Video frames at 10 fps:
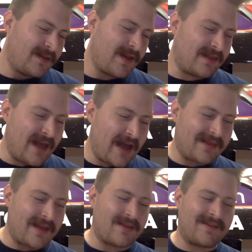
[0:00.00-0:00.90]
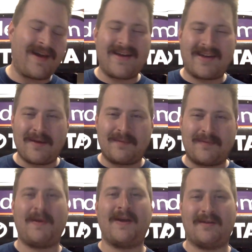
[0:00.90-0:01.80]
They had that. They had the Ty Gibbs
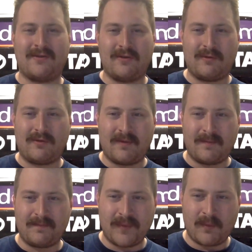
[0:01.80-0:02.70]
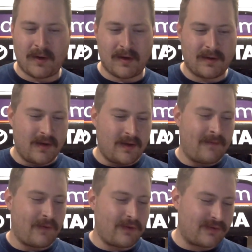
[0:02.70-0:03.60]
pit issues where,
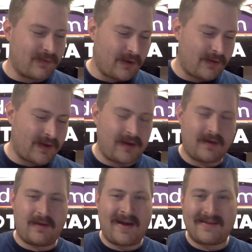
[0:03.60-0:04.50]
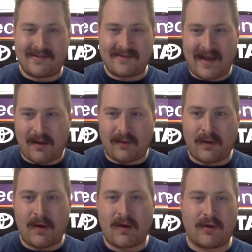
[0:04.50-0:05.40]
first of all, he has to stay out
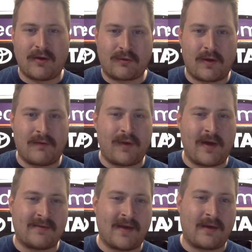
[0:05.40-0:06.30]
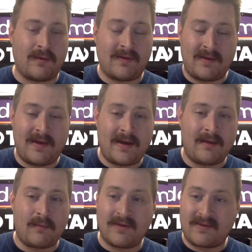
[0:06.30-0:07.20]
long on his green flag cycle. He's
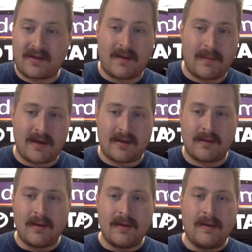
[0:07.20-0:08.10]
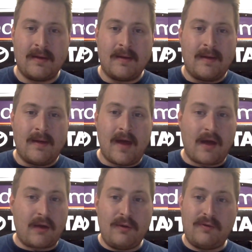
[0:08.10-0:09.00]
leading, wants to come in
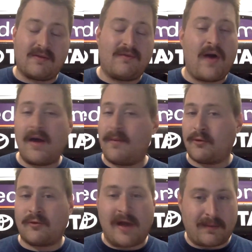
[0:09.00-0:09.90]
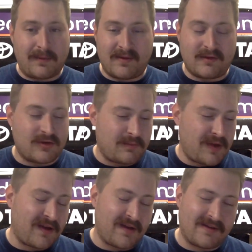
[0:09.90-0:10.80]
and lose his valuable track position
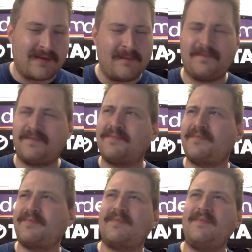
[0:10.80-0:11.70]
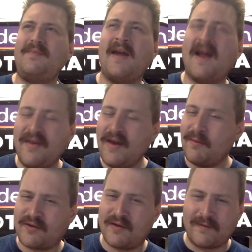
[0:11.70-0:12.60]
because, and I think it
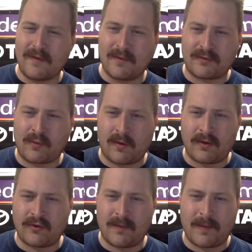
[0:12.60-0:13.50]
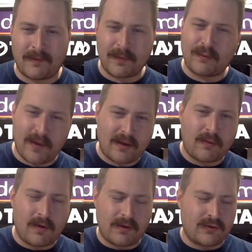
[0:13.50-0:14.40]
was confirmed it was Corey LaJoie, but it was between
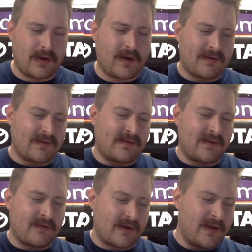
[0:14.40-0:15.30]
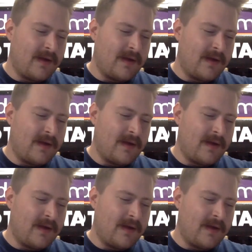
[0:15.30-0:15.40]
Corey LaJoie and Austin Cindric.